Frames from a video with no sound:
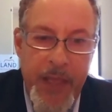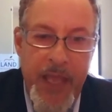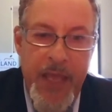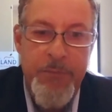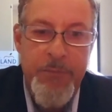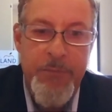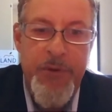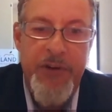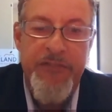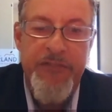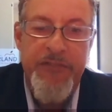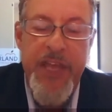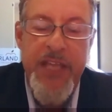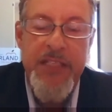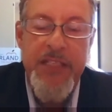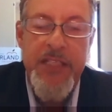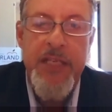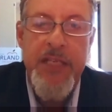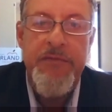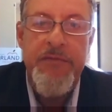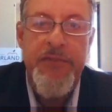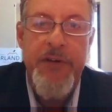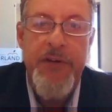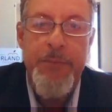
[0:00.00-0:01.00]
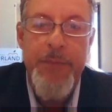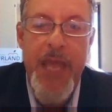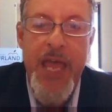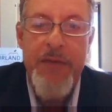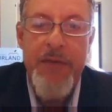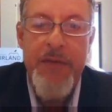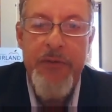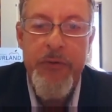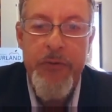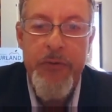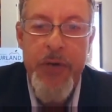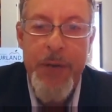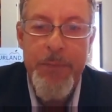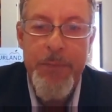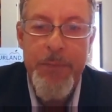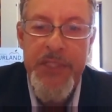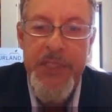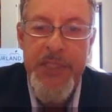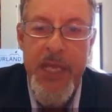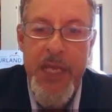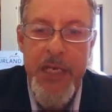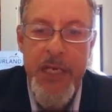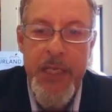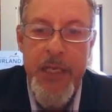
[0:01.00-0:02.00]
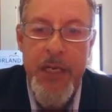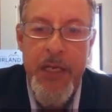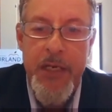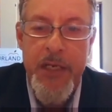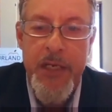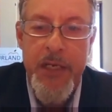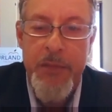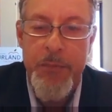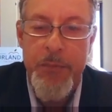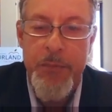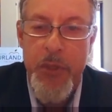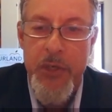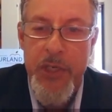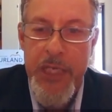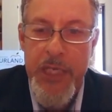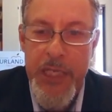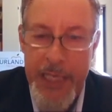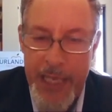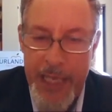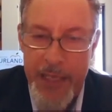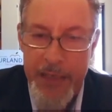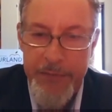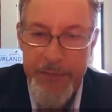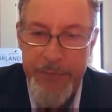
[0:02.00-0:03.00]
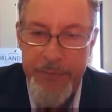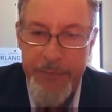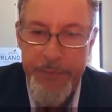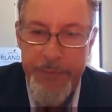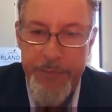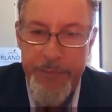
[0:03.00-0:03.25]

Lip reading: and prevented from ever representing our community again.